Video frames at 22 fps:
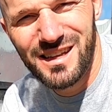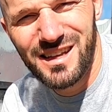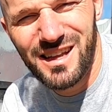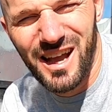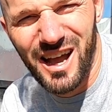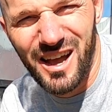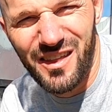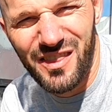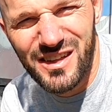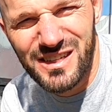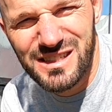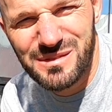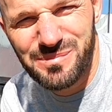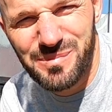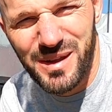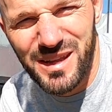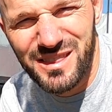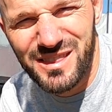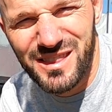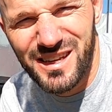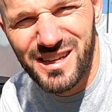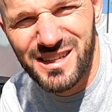Uh, this
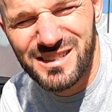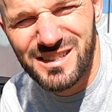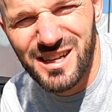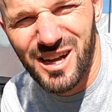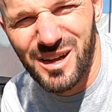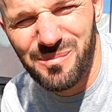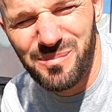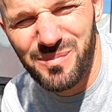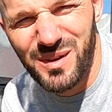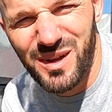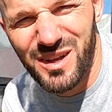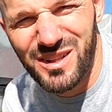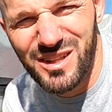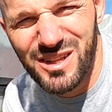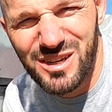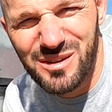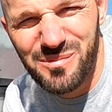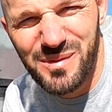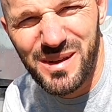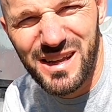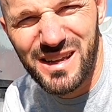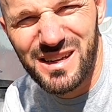speeds things up a
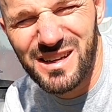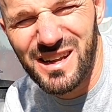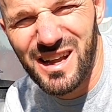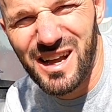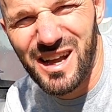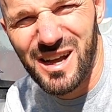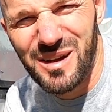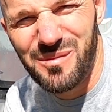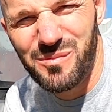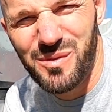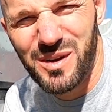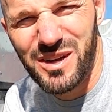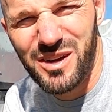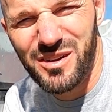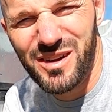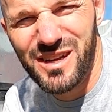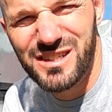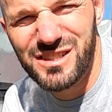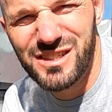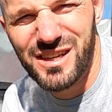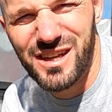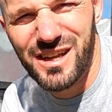little bit um, while you're
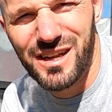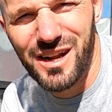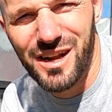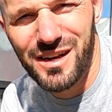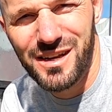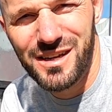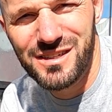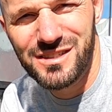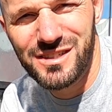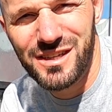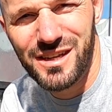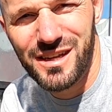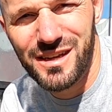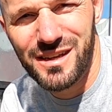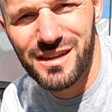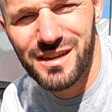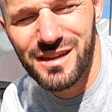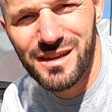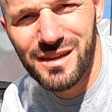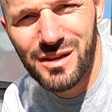hitching and unhitching.